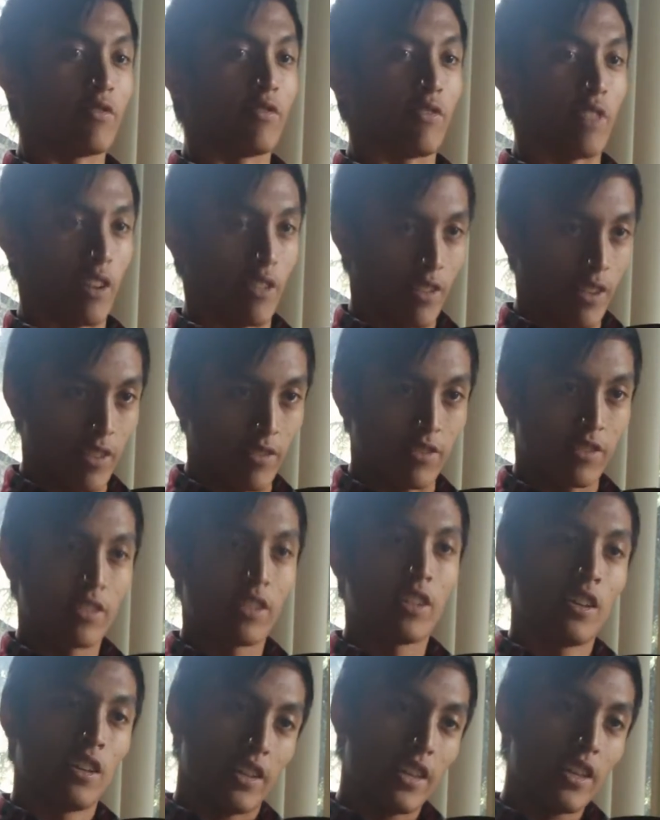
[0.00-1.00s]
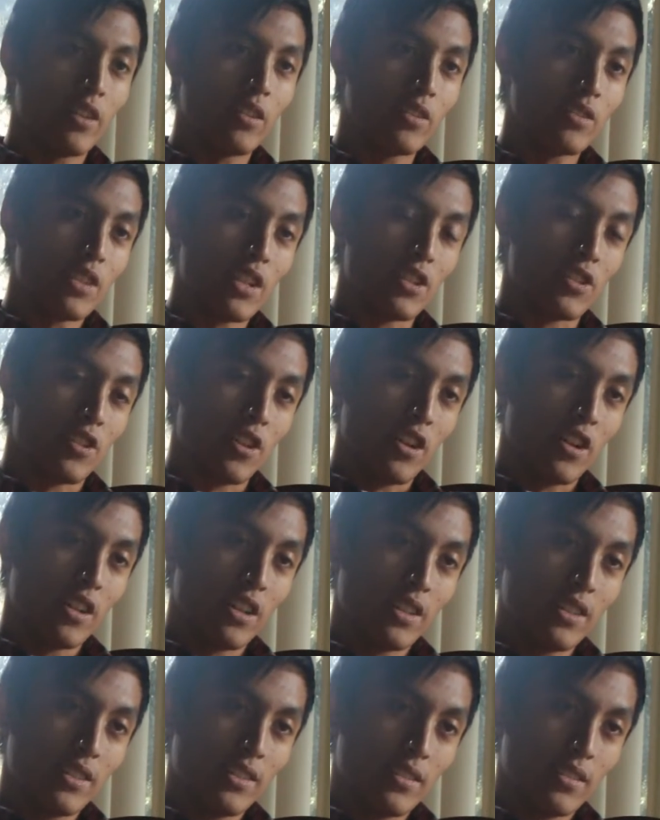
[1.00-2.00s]
Fair enough. Eagles at
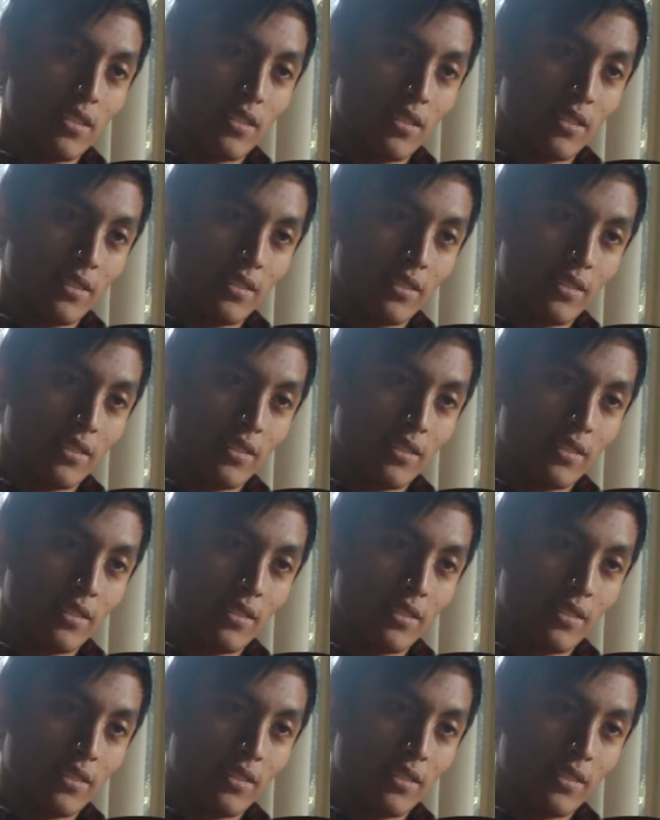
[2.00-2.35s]
Giants.